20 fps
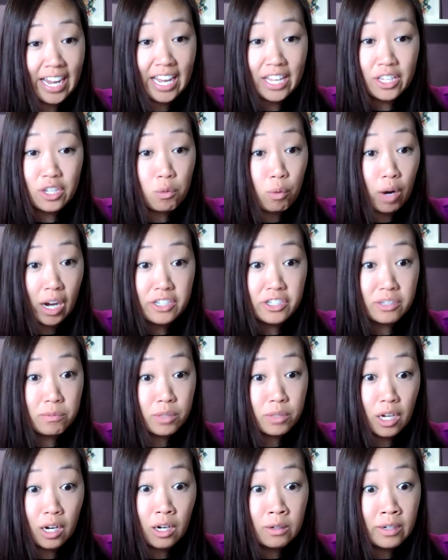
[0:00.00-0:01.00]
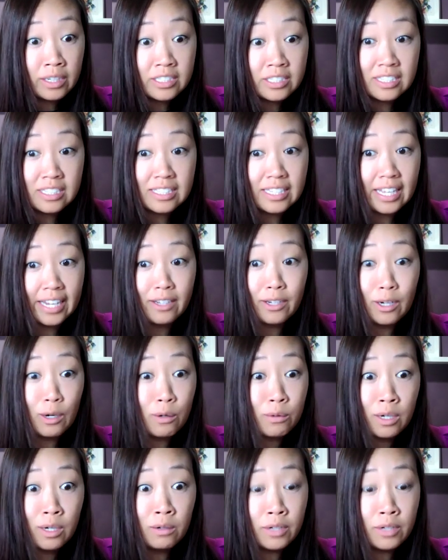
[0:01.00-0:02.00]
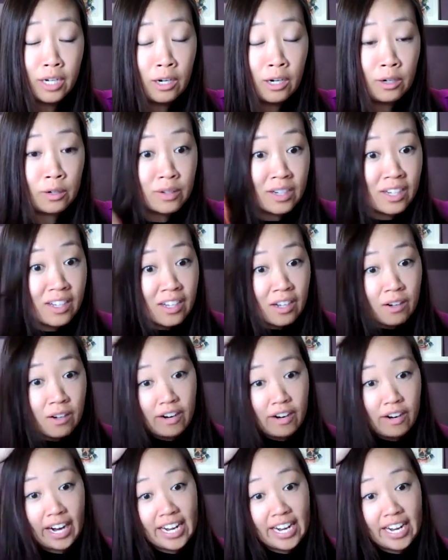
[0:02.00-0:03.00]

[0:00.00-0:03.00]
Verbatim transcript: And you watch them go and just like go, go, go, right?